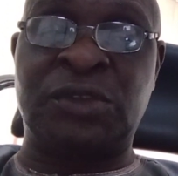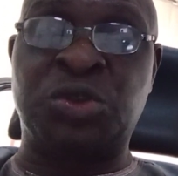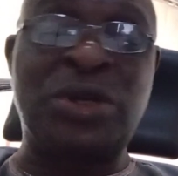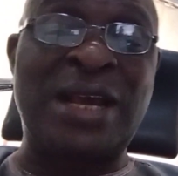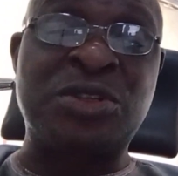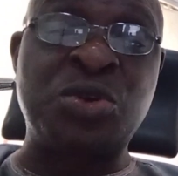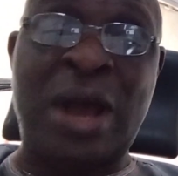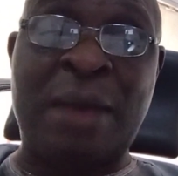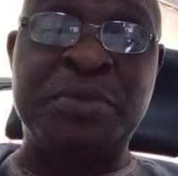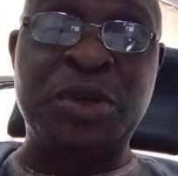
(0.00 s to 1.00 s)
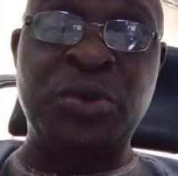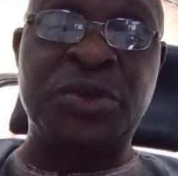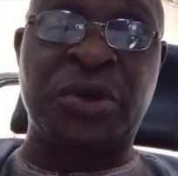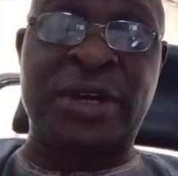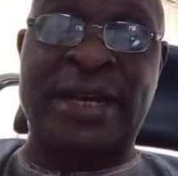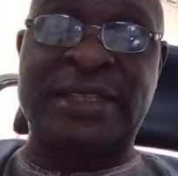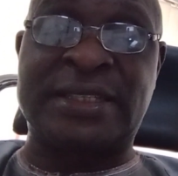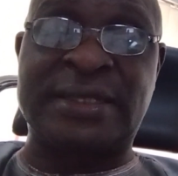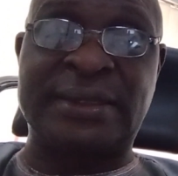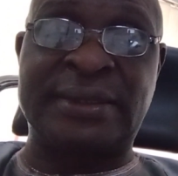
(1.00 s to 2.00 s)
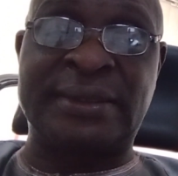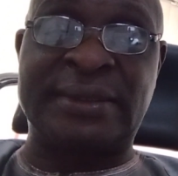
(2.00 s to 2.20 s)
So there's no ambiguity on that.